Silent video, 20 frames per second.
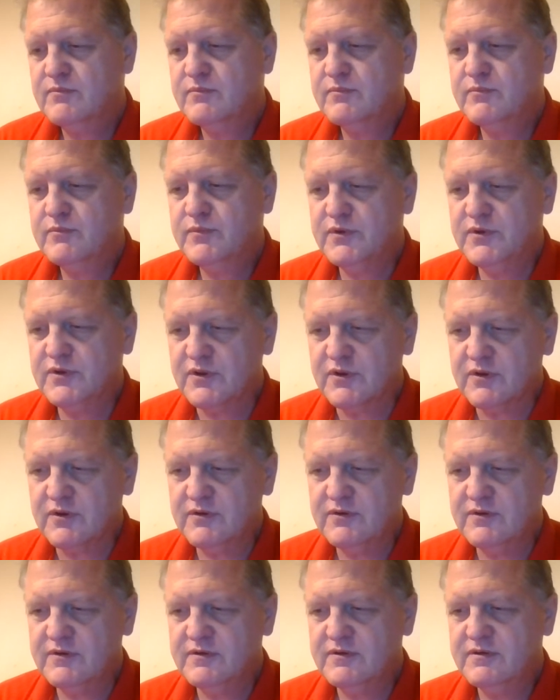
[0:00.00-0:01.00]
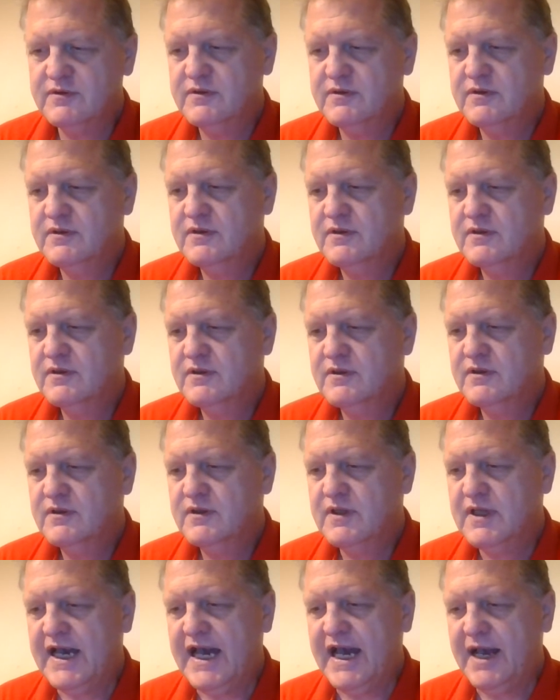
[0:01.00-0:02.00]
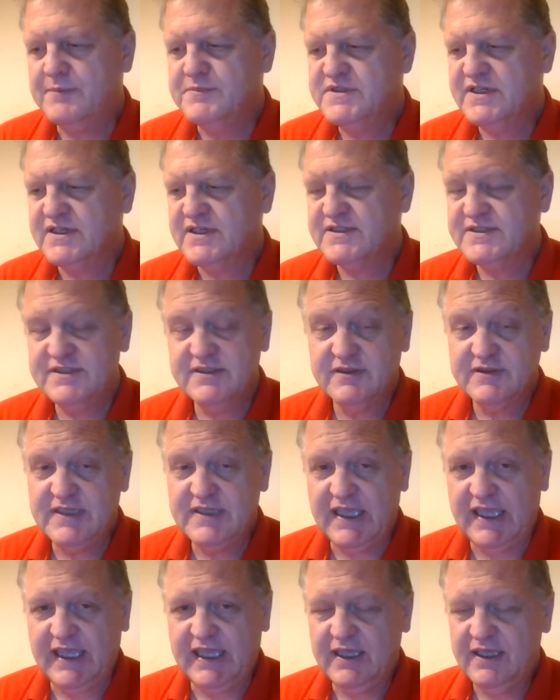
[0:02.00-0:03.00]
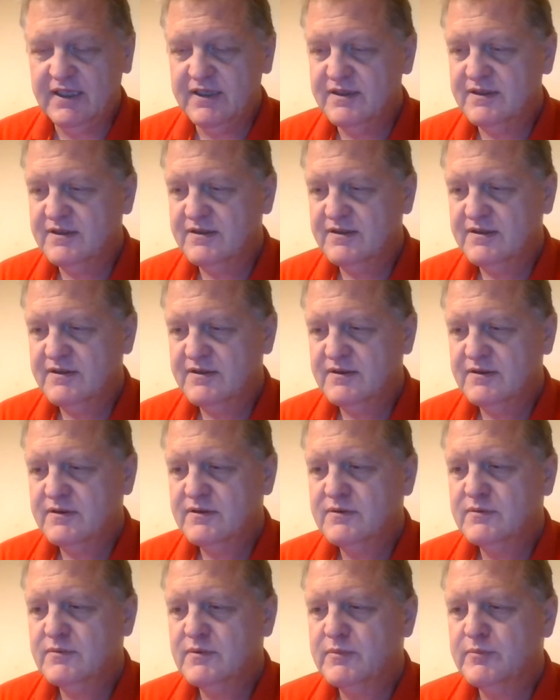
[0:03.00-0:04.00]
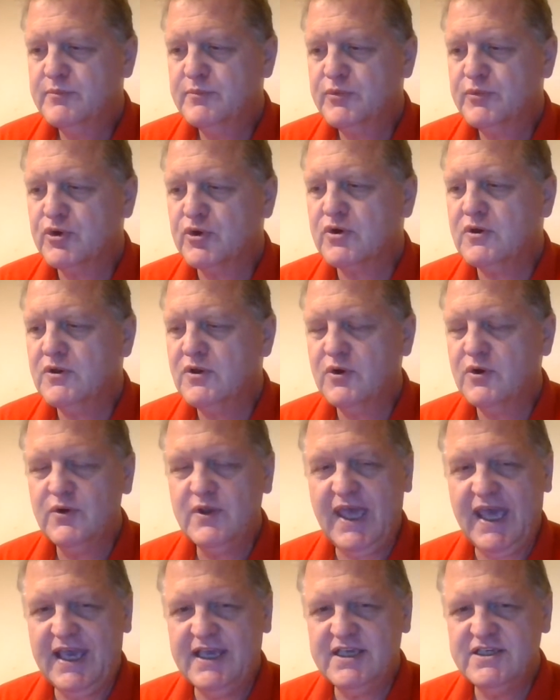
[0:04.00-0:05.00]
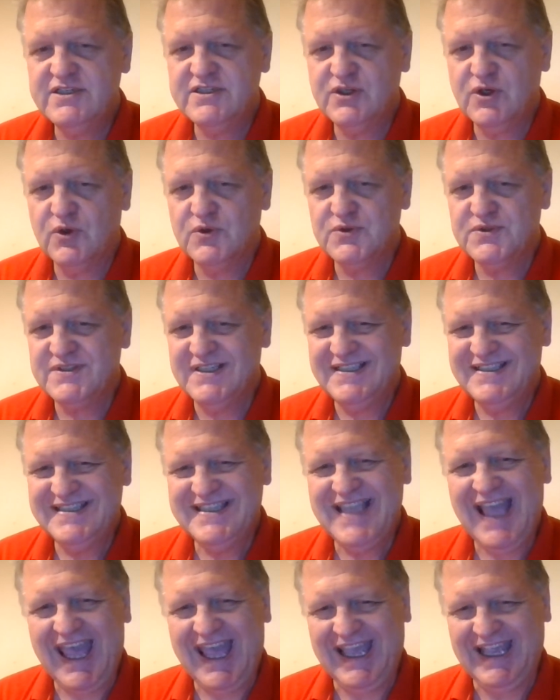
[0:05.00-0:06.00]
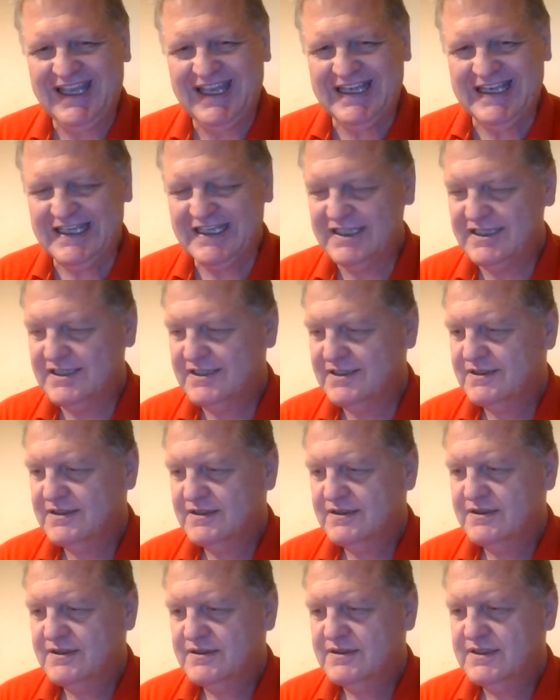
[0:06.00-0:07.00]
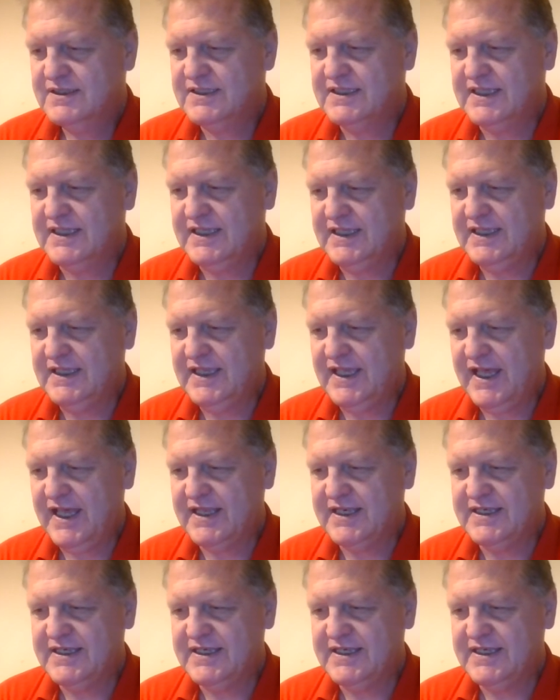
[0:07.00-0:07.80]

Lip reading: plural object still D. Plural location goes to den, D-E-N,